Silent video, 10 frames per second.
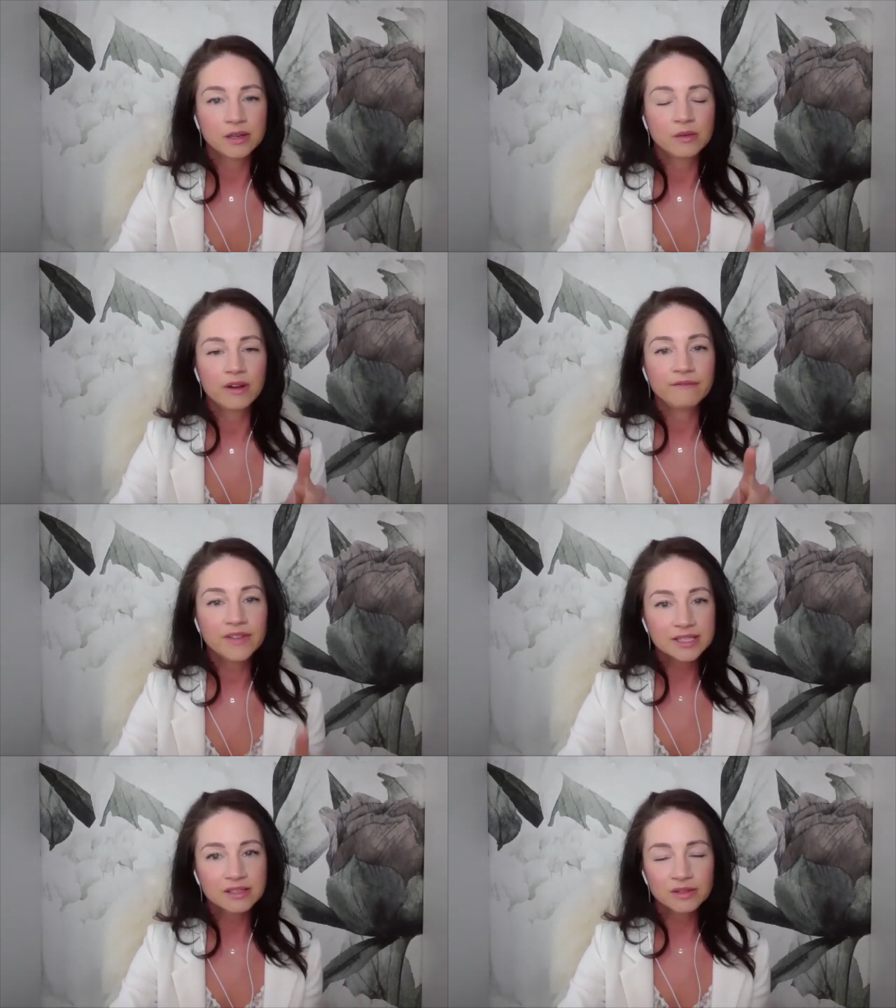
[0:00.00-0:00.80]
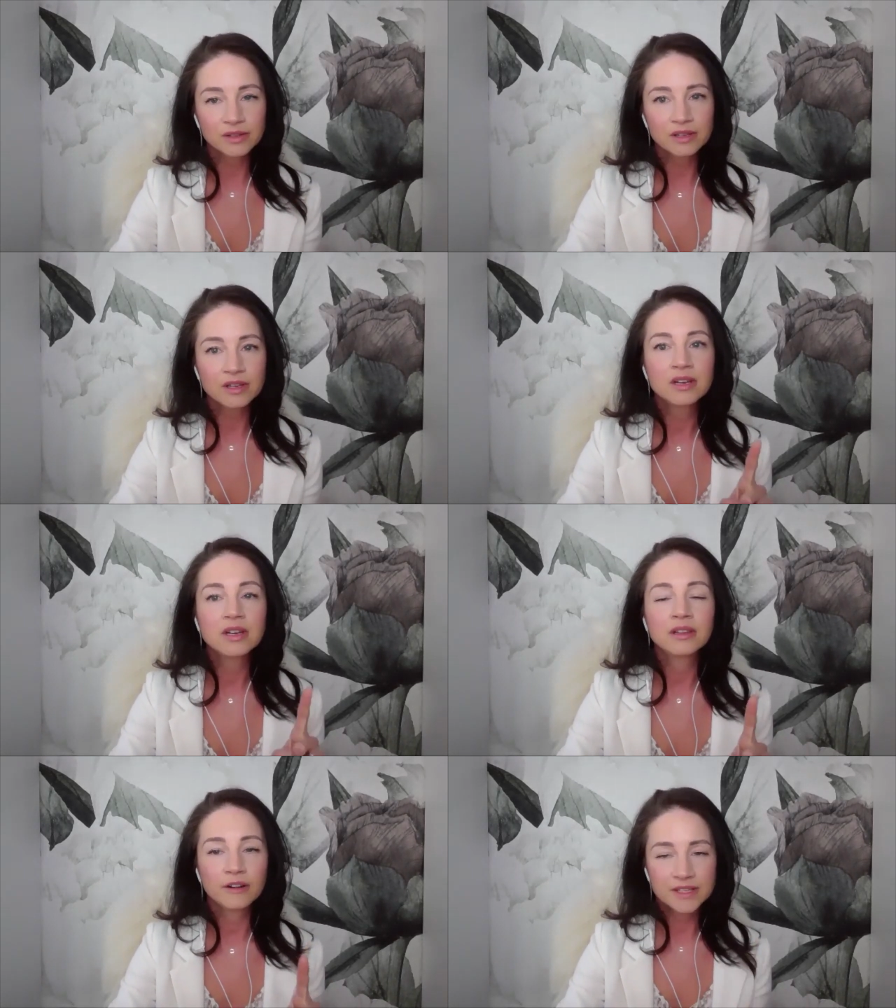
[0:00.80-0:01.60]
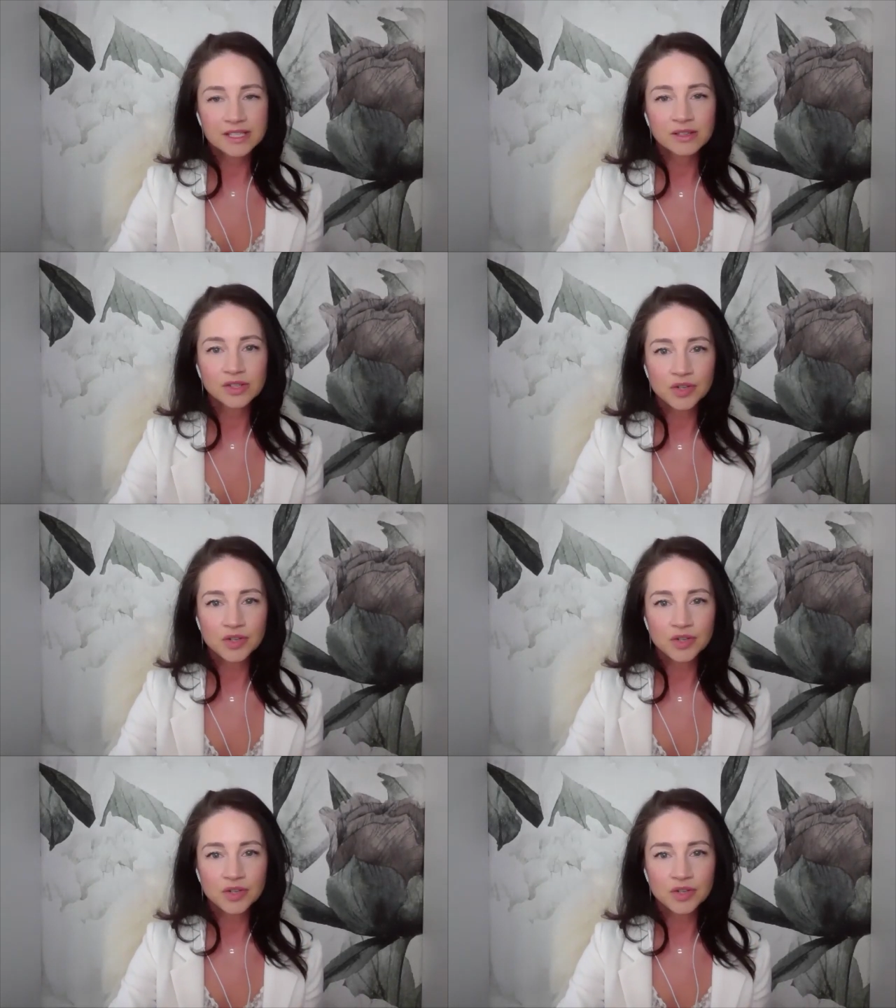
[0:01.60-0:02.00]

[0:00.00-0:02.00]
So they're a physical